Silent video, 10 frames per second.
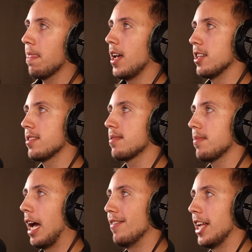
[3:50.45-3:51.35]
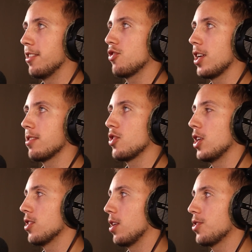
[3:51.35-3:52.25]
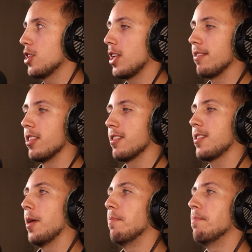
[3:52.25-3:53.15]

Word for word: I just haven't had a chance to change it. I'll change it after this game.